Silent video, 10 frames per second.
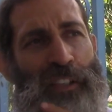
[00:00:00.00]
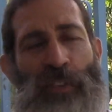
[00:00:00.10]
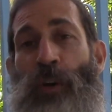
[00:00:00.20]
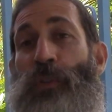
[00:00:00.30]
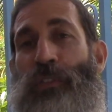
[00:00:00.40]

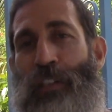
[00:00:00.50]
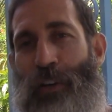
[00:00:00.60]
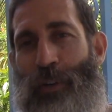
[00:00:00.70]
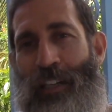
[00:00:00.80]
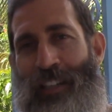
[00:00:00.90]
grows
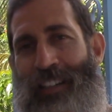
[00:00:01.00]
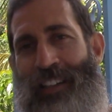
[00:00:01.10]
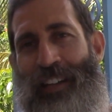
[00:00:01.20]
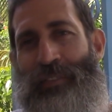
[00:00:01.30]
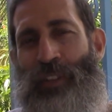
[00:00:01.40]
slower.
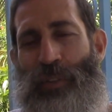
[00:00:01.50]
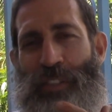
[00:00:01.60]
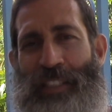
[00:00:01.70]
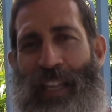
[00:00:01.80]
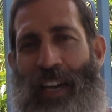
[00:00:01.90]
I've
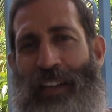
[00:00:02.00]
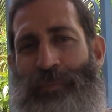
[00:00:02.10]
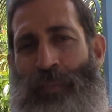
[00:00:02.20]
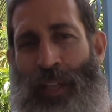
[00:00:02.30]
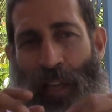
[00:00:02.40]
noticed that.
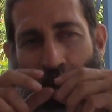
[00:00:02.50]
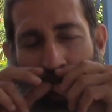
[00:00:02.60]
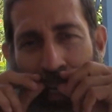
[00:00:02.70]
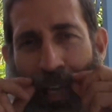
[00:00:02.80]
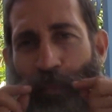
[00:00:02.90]

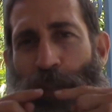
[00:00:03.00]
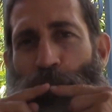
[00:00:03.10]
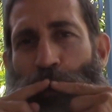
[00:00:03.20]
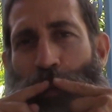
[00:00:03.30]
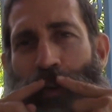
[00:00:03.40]
And I've been
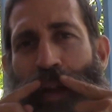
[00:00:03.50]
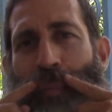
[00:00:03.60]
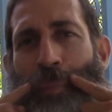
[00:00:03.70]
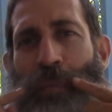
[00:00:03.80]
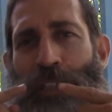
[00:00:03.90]
trimming around
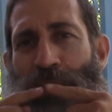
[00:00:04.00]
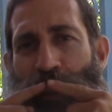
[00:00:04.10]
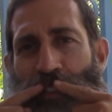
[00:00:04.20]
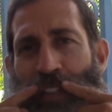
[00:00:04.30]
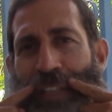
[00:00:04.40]
my
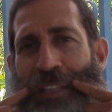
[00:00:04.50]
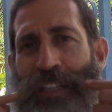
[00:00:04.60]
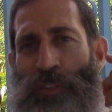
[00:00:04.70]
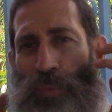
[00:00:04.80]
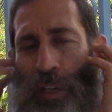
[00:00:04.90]
mustache lately
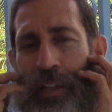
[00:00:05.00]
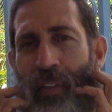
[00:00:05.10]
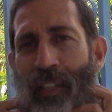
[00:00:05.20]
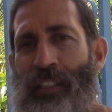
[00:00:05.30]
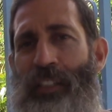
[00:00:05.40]
as well.
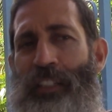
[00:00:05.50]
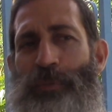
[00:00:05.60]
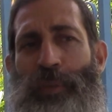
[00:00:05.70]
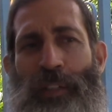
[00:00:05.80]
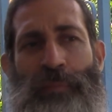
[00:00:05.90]
That, that's
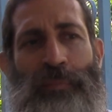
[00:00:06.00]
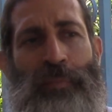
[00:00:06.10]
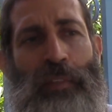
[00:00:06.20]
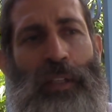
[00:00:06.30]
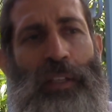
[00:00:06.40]
been
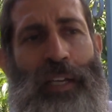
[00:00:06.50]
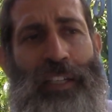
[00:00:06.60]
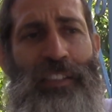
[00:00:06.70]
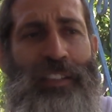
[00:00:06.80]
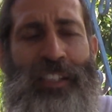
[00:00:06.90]

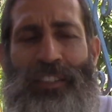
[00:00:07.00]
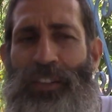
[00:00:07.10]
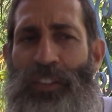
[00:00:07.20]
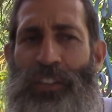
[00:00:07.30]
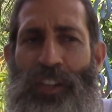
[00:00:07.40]
not
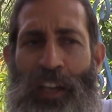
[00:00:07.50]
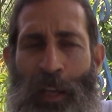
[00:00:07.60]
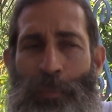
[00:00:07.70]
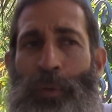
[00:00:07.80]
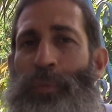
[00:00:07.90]
necessarily
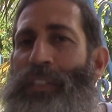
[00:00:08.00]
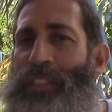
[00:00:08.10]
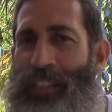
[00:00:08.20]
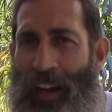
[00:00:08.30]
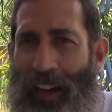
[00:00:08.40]
helping me with
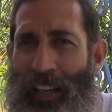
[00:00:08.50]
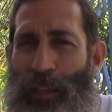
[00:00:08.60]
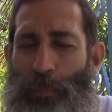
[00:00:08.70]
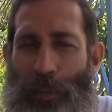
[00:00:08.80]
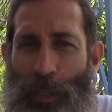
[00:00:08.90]
society
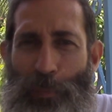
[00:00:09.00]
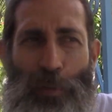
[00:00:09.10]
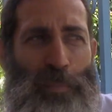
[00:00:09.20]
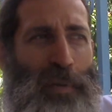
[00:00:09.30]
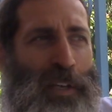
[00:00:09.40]
and
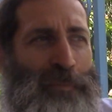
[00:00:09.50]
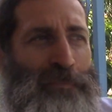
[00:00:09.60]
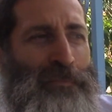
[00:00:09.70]
people, but